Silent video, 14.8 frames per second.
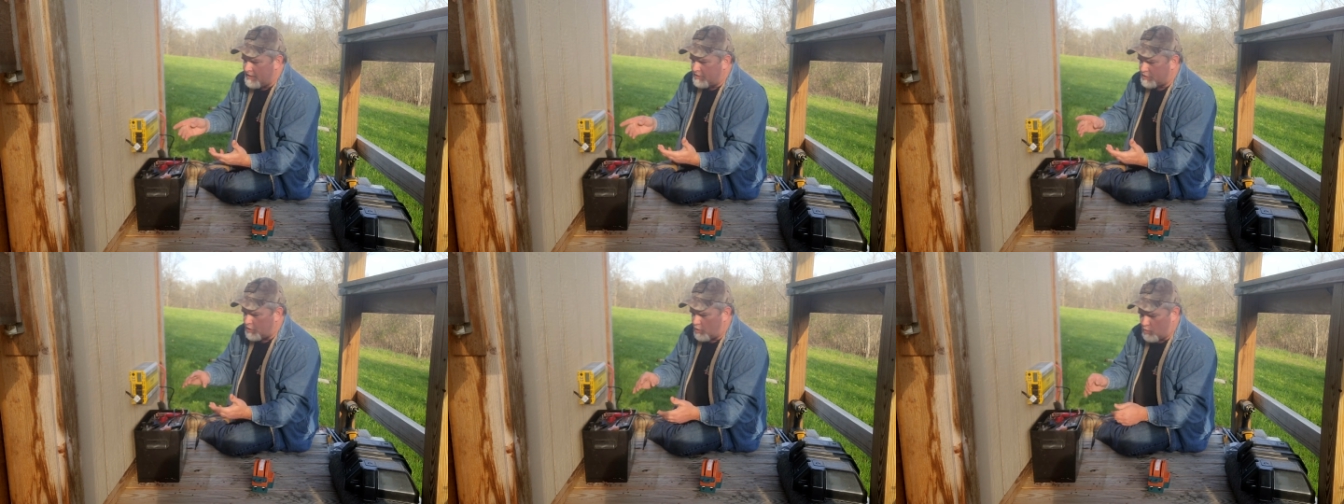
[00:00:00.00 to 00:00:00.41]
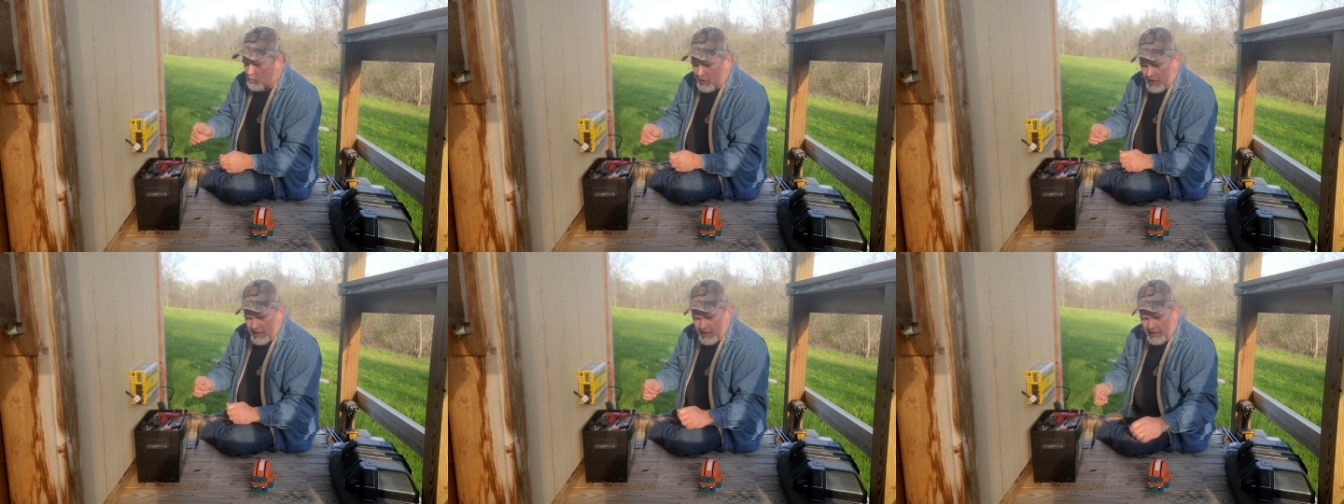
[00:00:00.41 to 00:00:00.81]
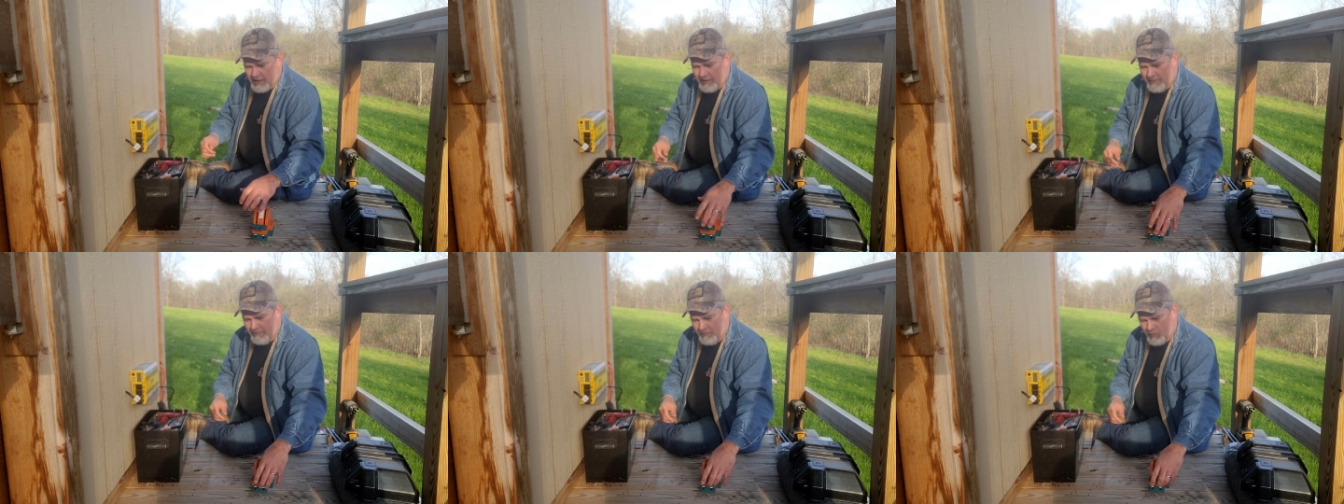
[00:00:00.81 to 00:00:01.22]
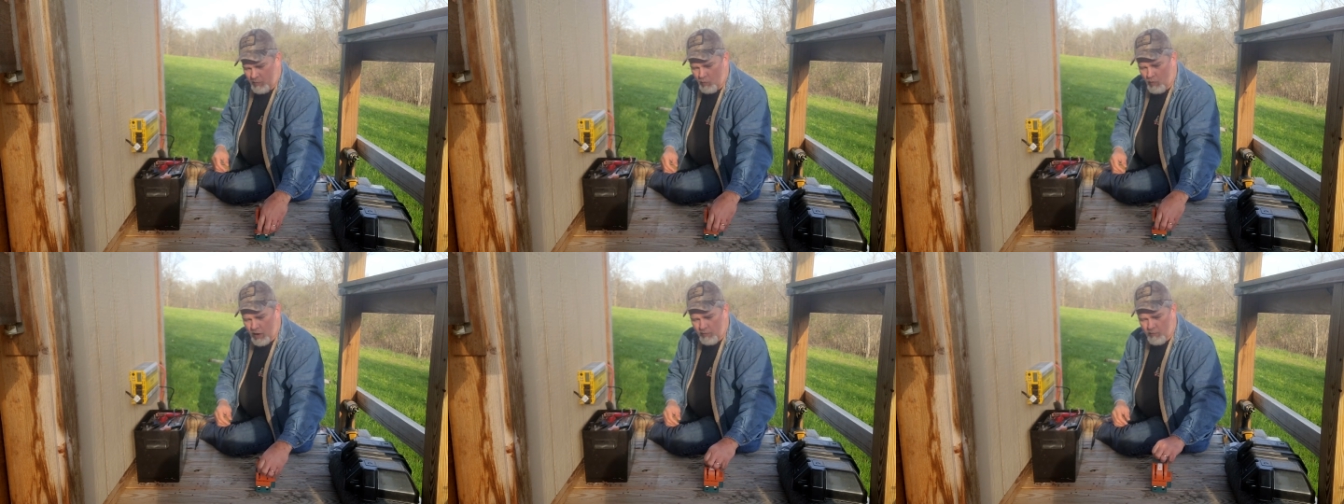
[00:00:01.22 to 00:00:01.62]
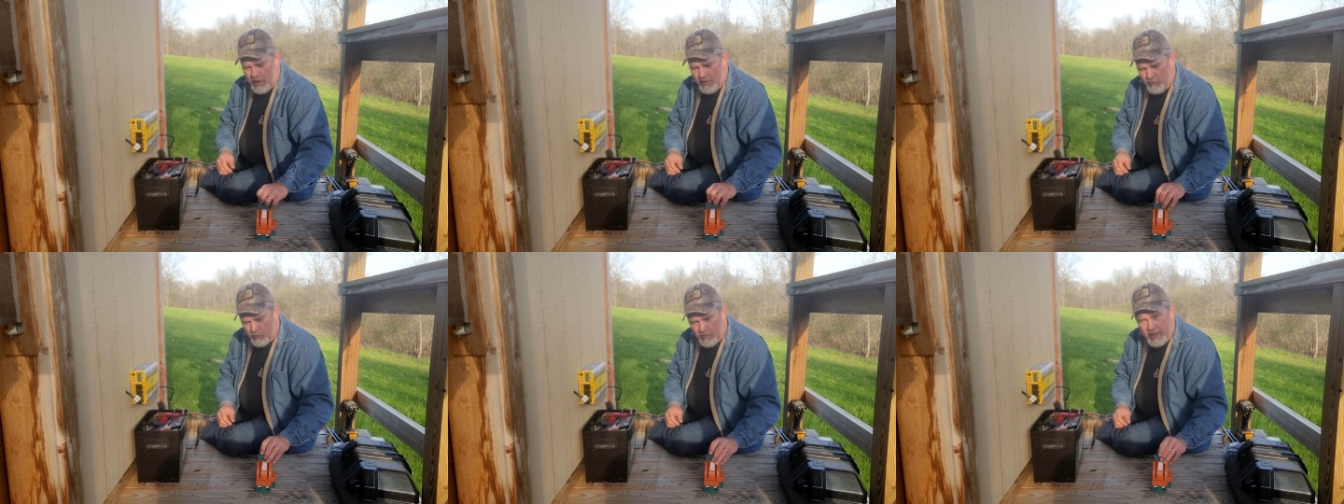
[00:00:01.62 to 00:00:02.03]
So one
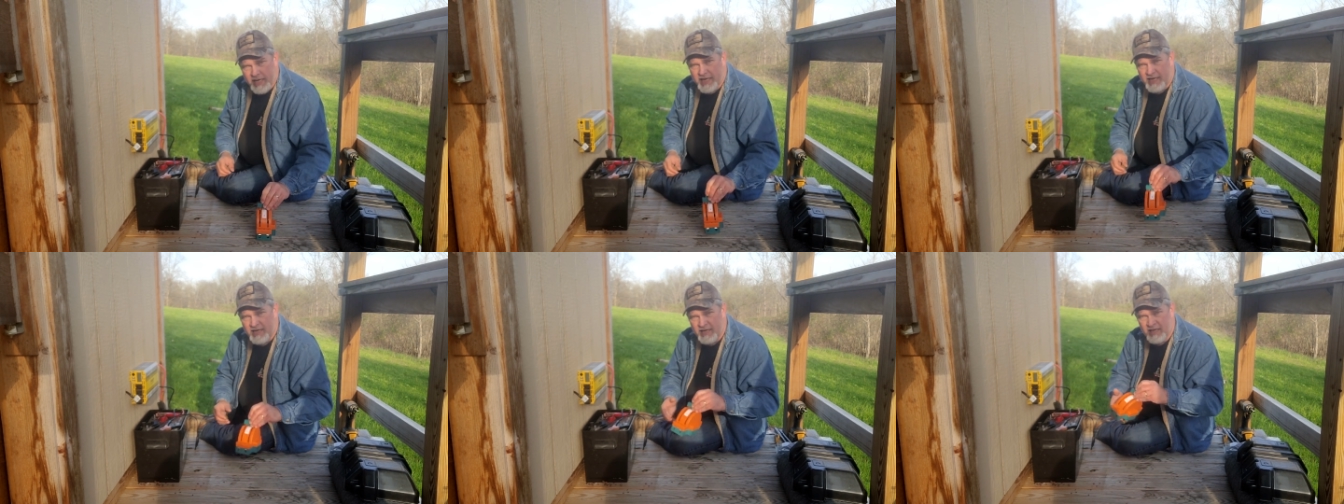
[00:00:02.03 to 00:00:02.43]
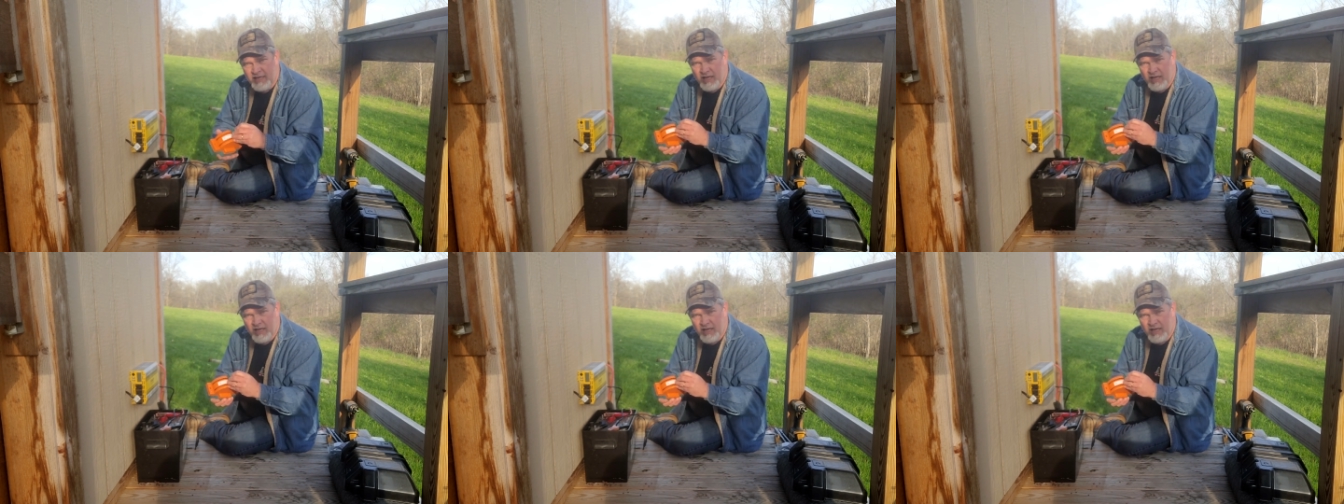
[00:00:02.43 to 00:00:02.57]
way will be